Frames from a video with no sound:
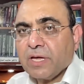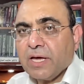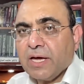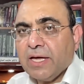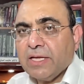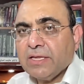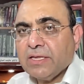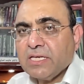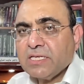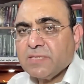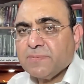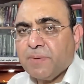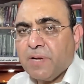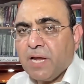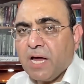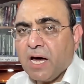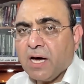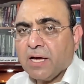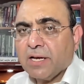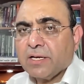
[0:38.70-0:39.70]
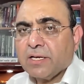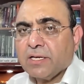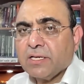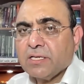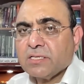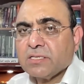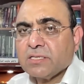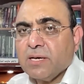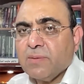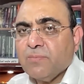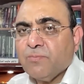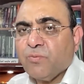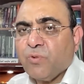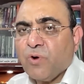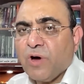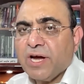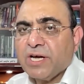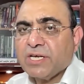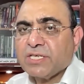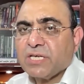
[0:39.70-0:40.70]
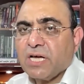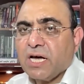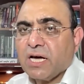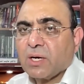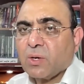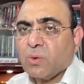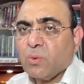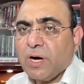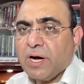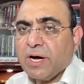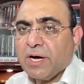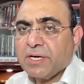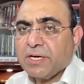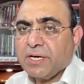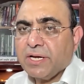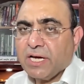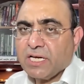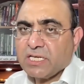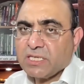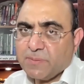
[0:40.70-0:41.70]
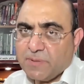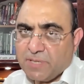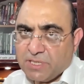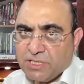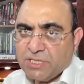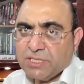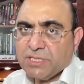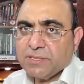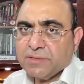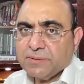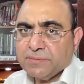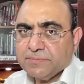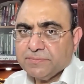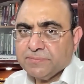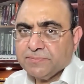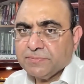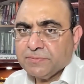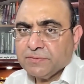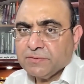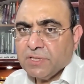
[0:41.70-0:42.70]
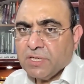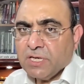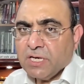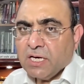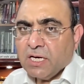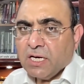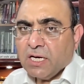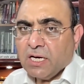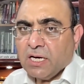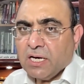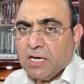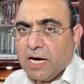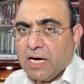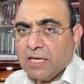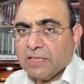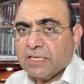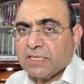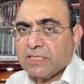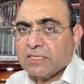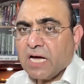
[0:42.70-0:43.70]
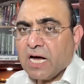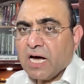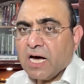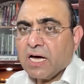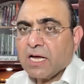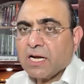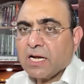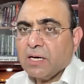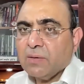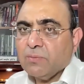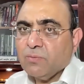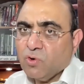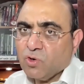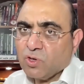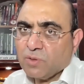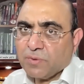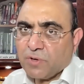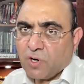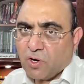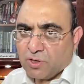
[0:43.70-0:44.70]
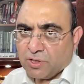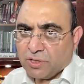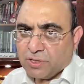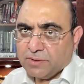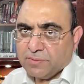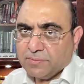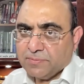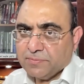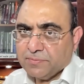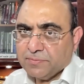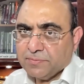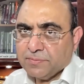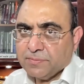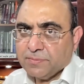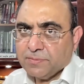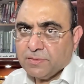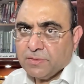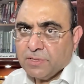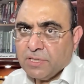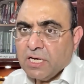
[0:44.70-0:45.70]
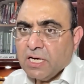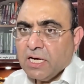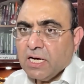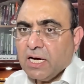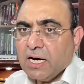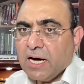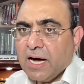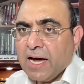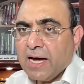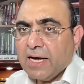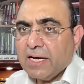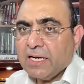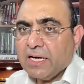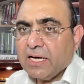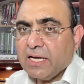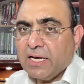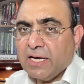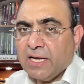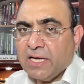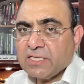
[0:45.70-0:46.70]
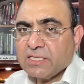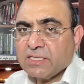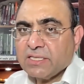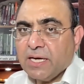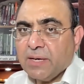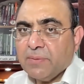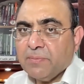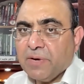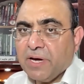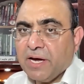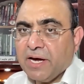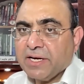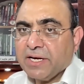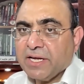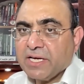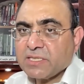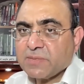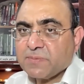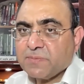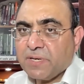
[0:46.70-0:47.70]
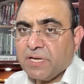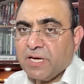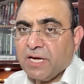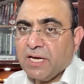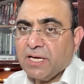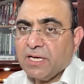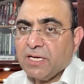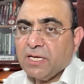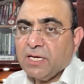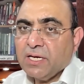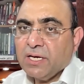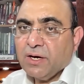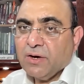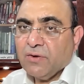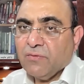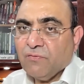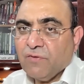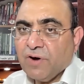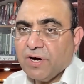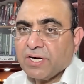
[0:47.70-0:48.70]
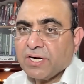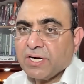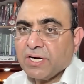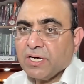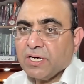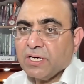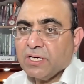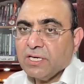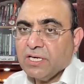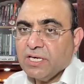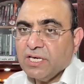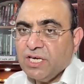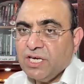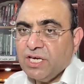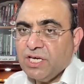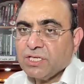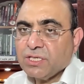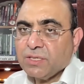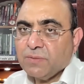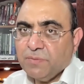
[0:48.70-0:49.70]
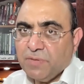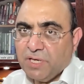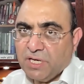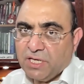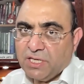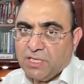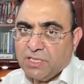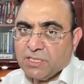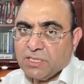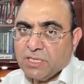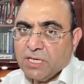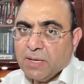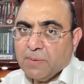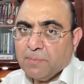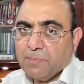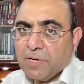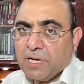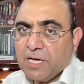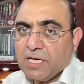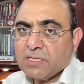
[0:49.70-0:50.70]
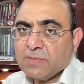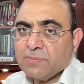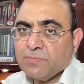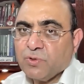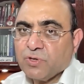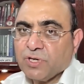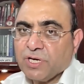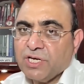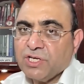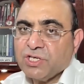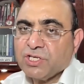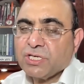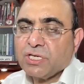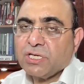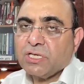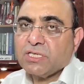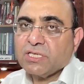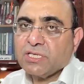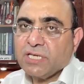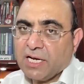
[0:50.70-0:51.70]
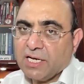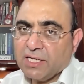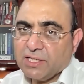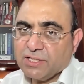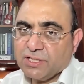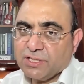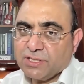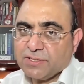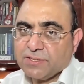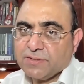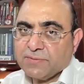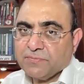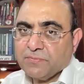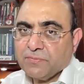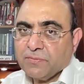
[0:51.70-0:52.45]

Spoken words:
In this plan, some points are quite explicit, others are more broad. I'll list them and explain what each means plus potential challenges.